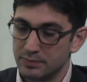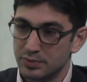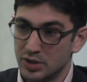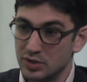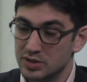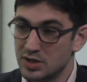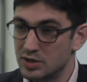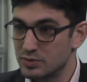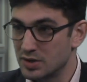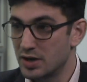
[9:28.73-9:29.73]
putting you in
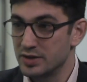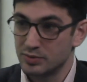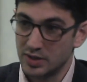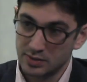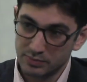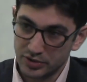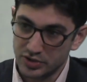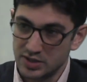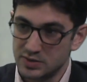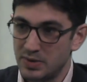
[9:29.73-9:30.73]
touch with guys within the
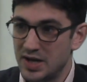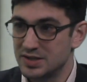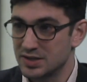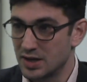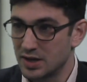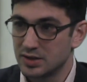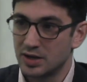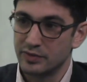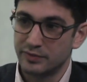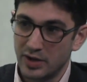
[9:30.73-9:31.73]
blockchain space and, and
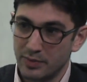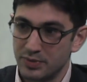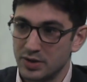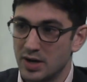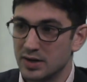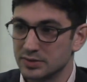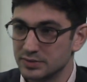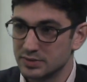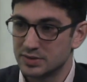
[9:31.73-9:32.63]
kind of helping you out,